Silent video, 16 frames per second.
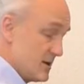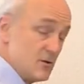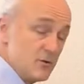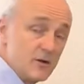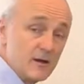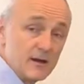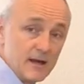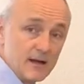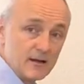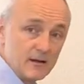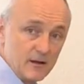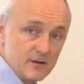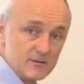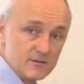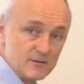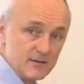you can get
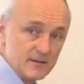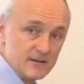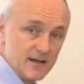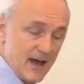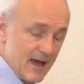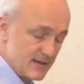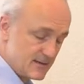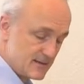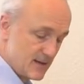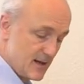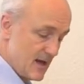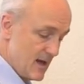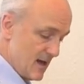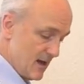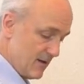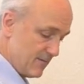close to the desk.
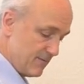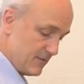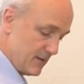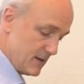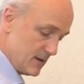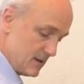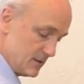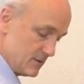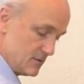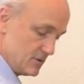If the